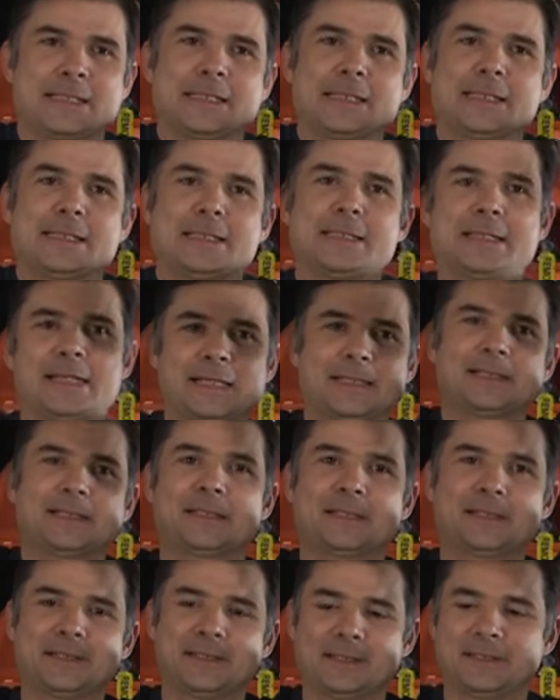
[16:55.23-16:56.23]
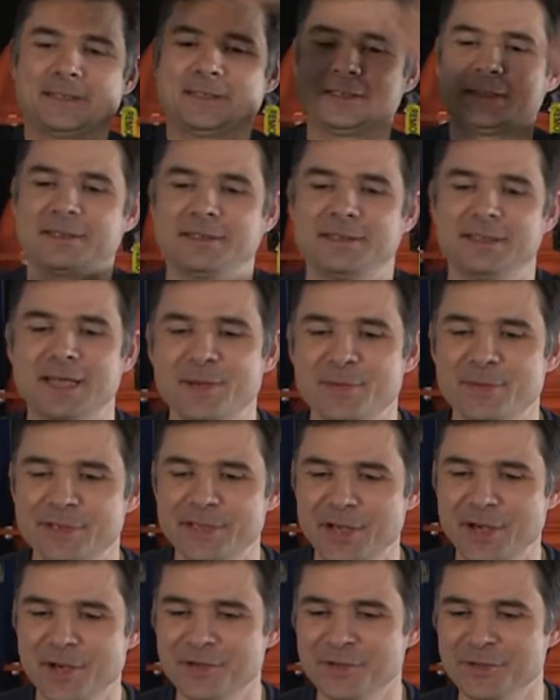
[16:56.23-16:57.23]
Yes, there we
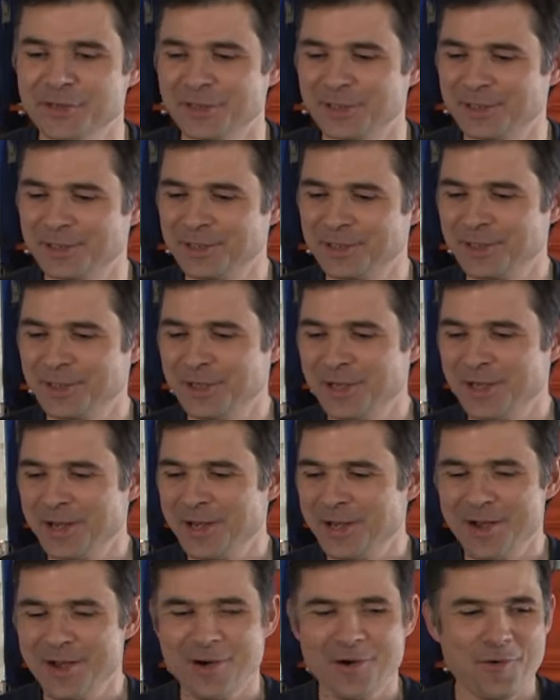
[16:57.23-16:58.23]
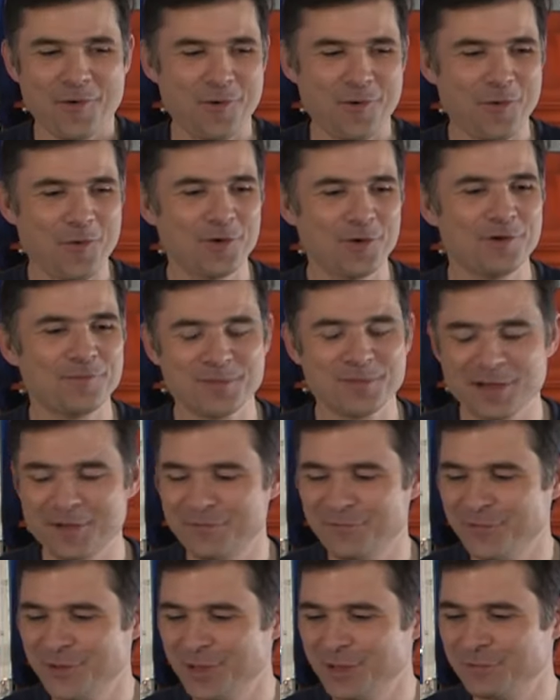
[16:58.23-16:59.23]
go. All of my
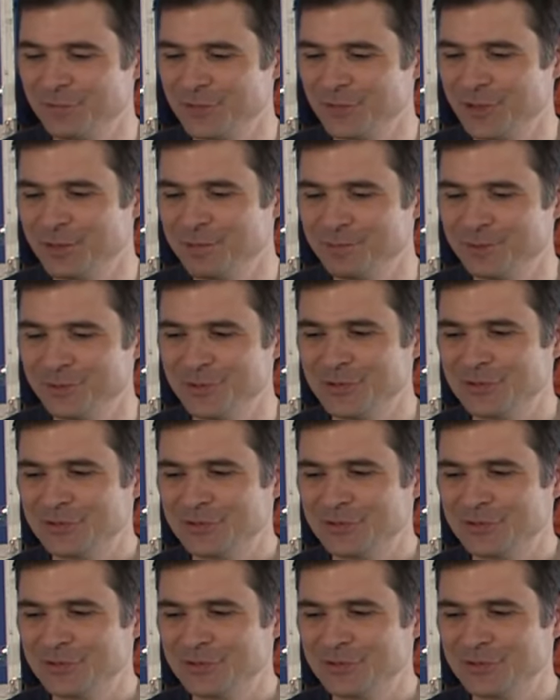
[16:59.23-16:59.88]
5 samples